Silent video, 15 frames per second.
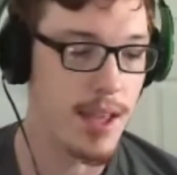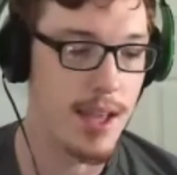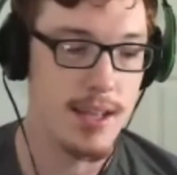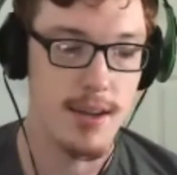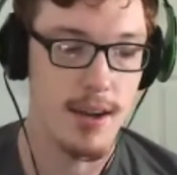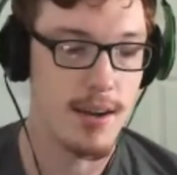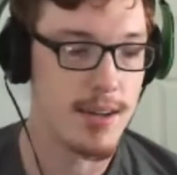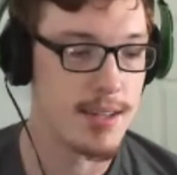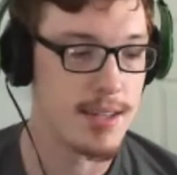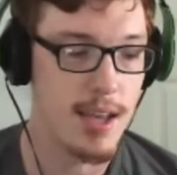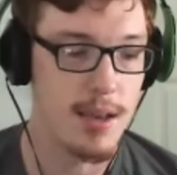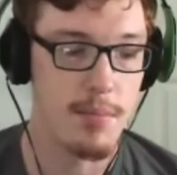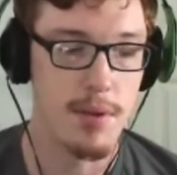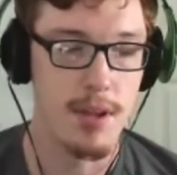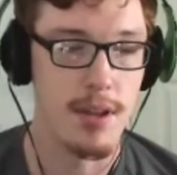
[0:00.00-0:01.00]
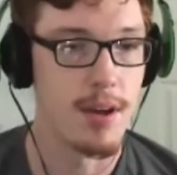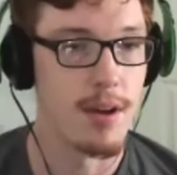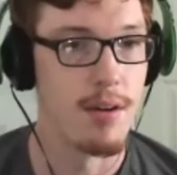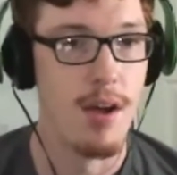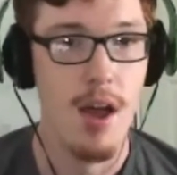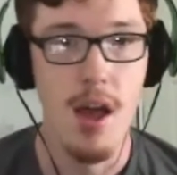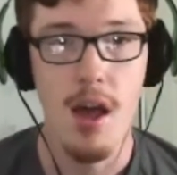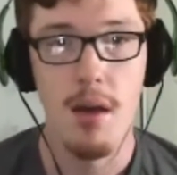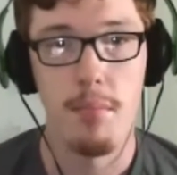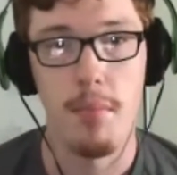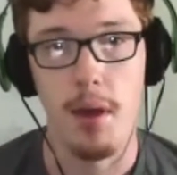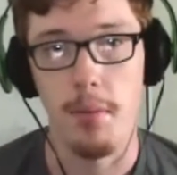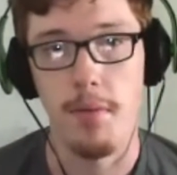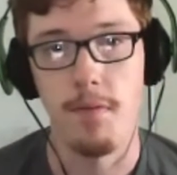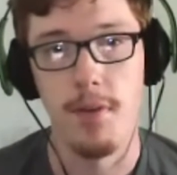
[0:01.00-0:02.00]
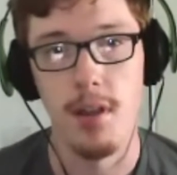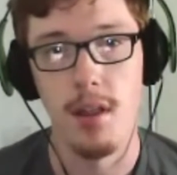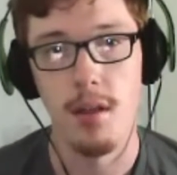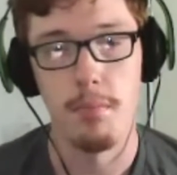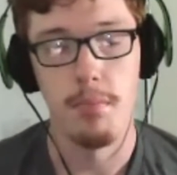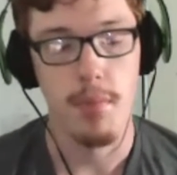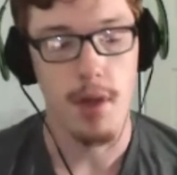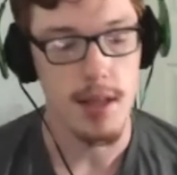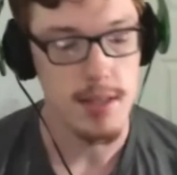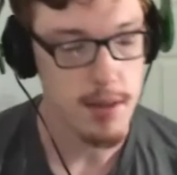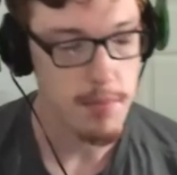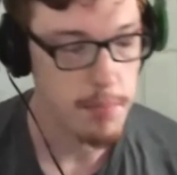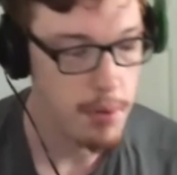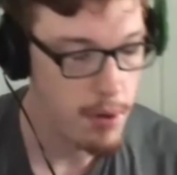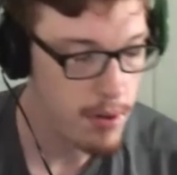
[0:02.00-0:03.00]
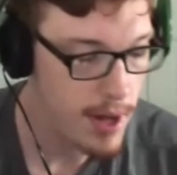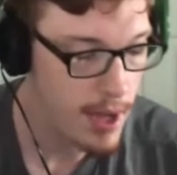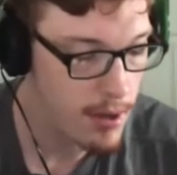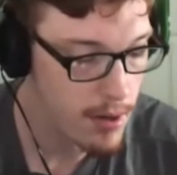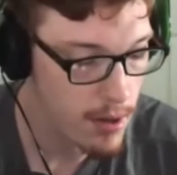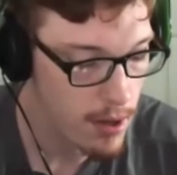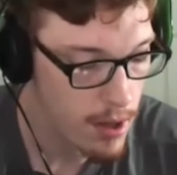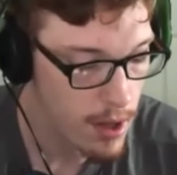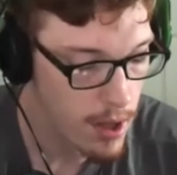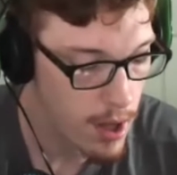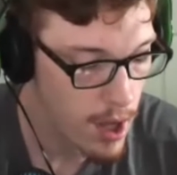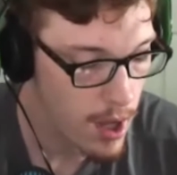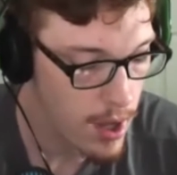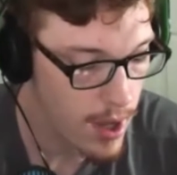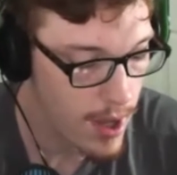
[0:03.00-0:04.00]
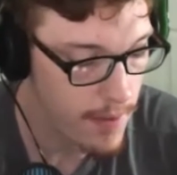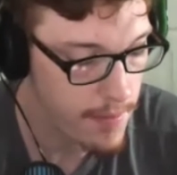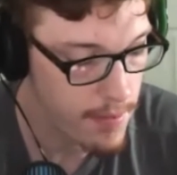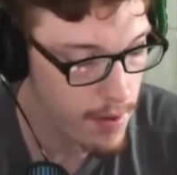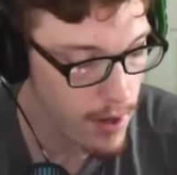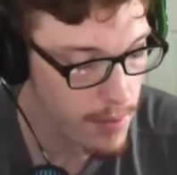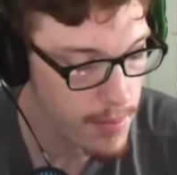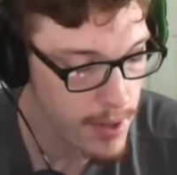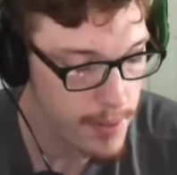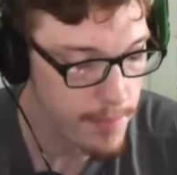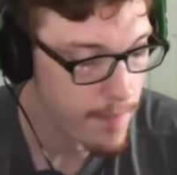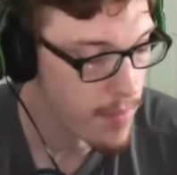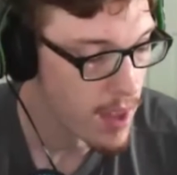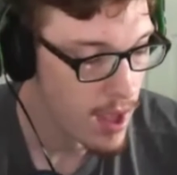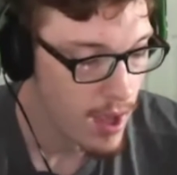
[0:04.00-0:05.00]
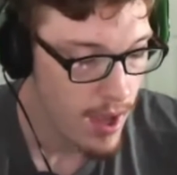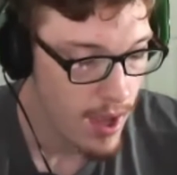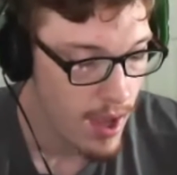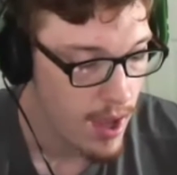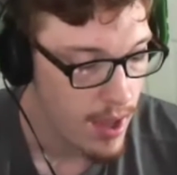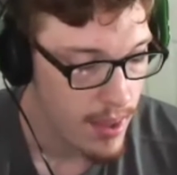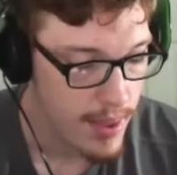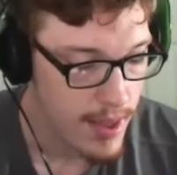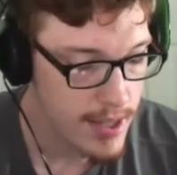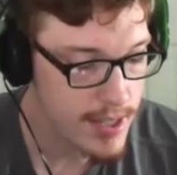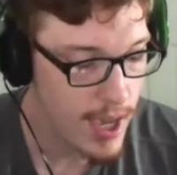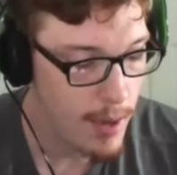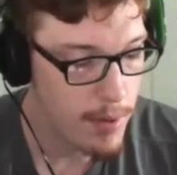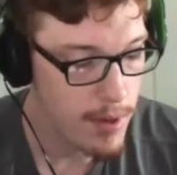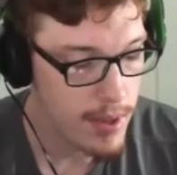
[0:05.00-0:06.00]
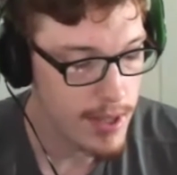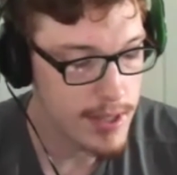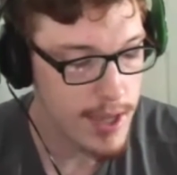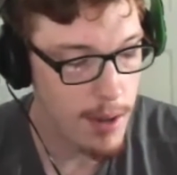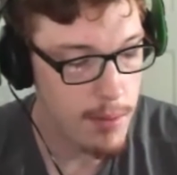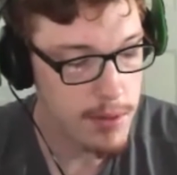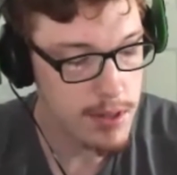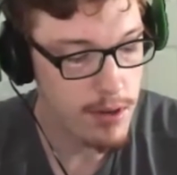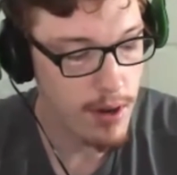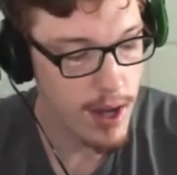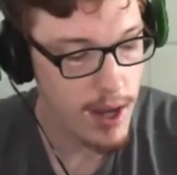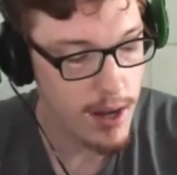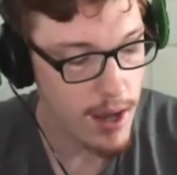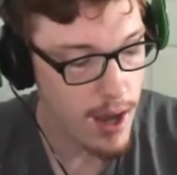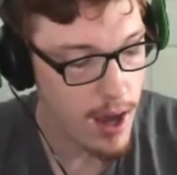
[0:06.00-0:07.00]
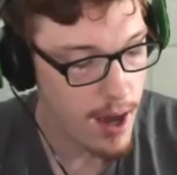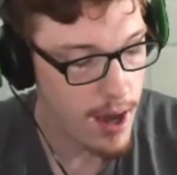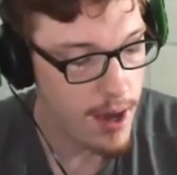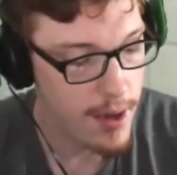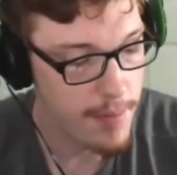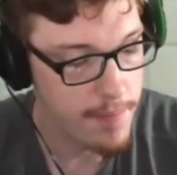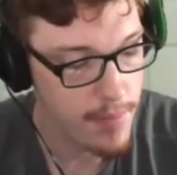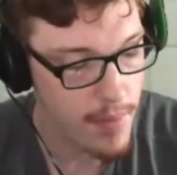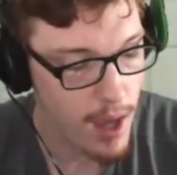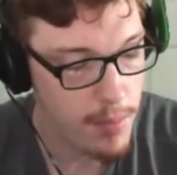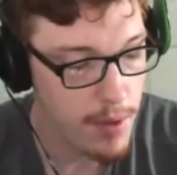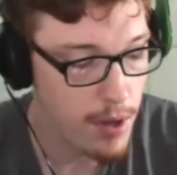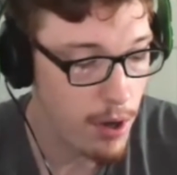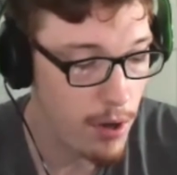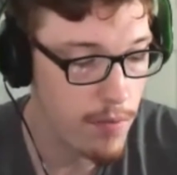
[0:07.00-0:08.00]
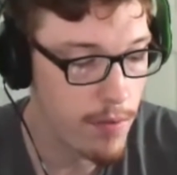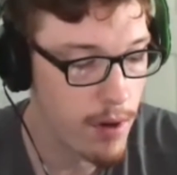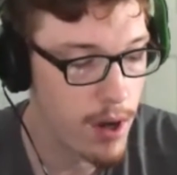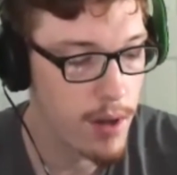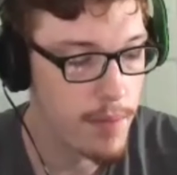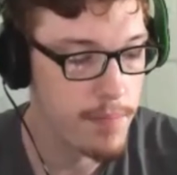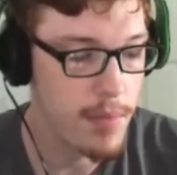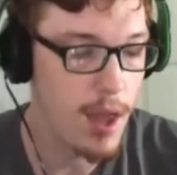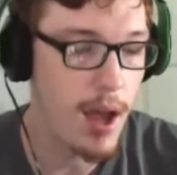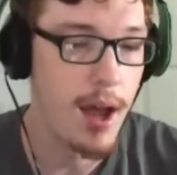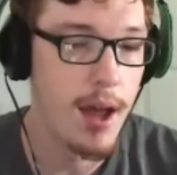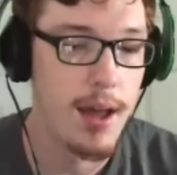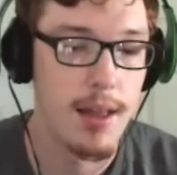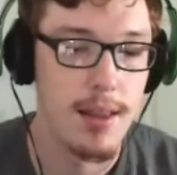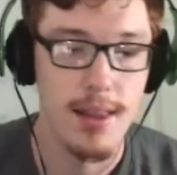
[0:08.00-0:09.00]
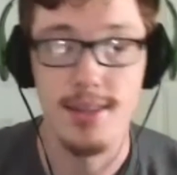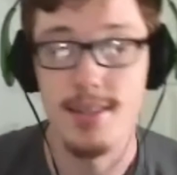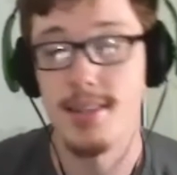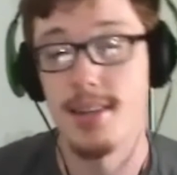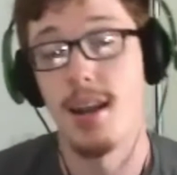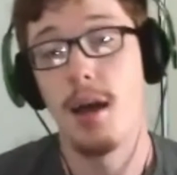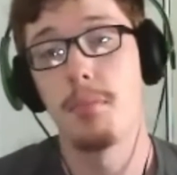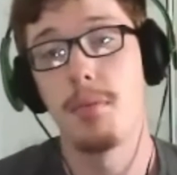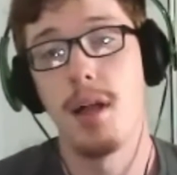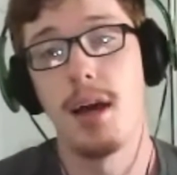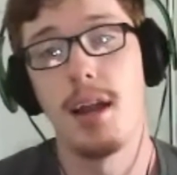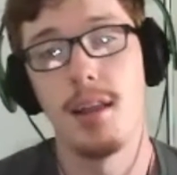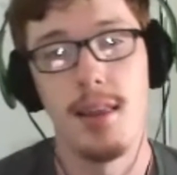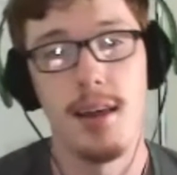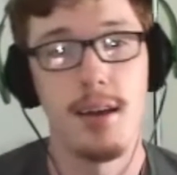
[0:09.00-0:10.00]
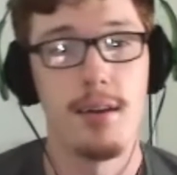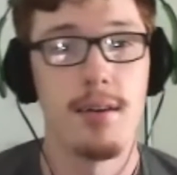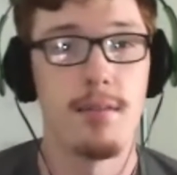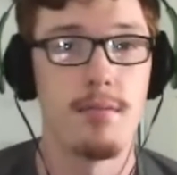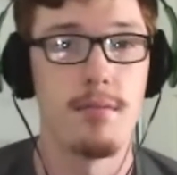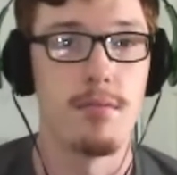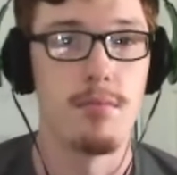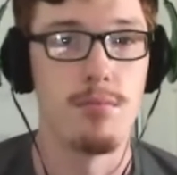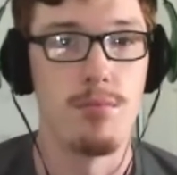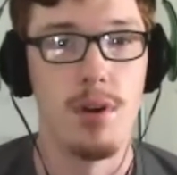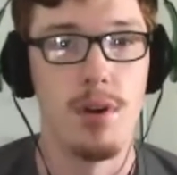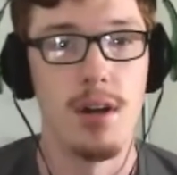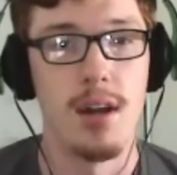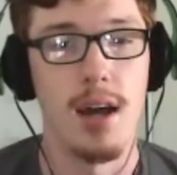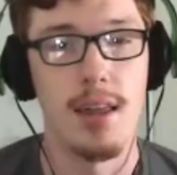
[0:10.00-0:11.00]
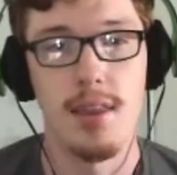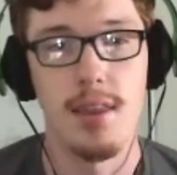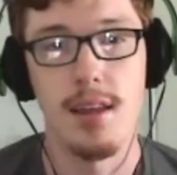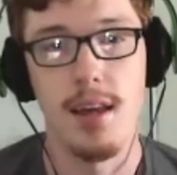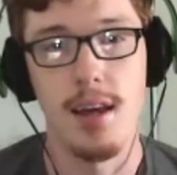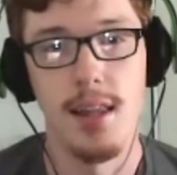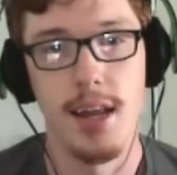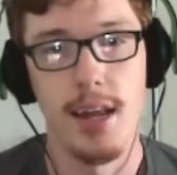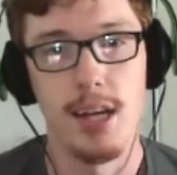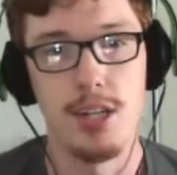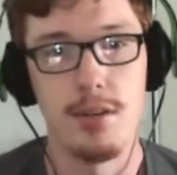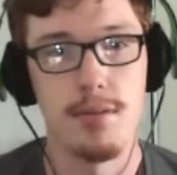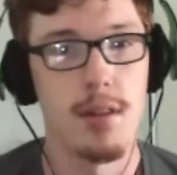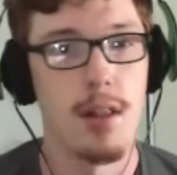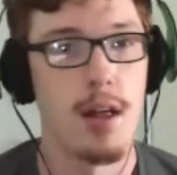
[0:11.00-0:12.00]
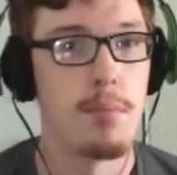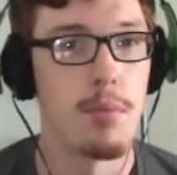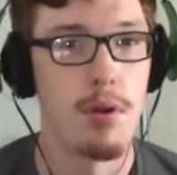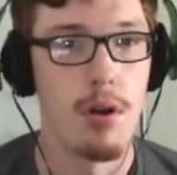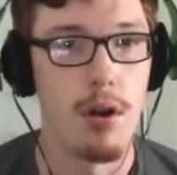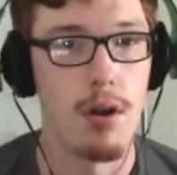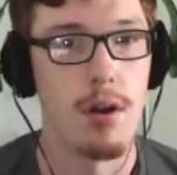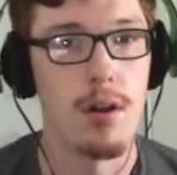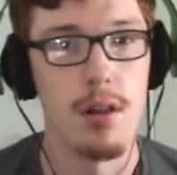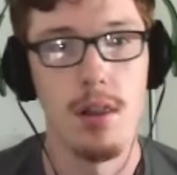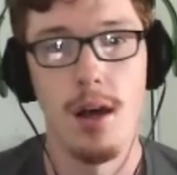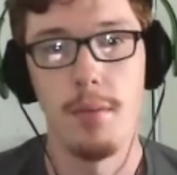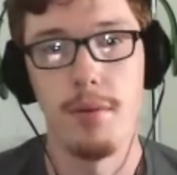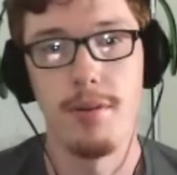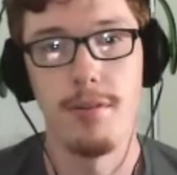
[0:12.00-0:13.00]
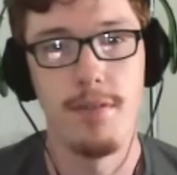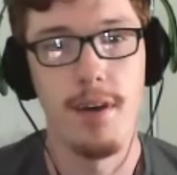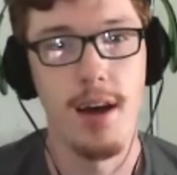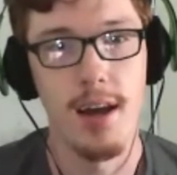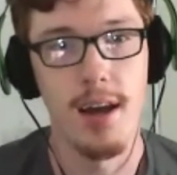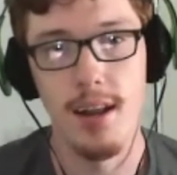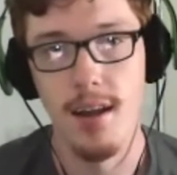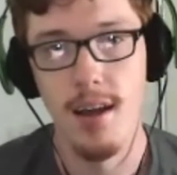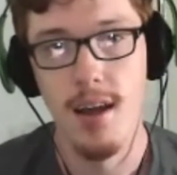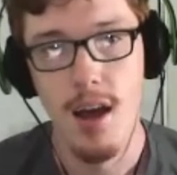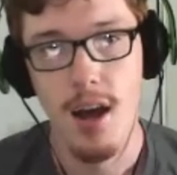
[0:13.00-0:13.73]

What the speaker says: it's hard to say, but maybe Philly ends up pulling out after all. But this game was great. I mean, overall, like I said, I'm glad Atlanta won. I think Atlanta shows a lot more heart, a lot more fight.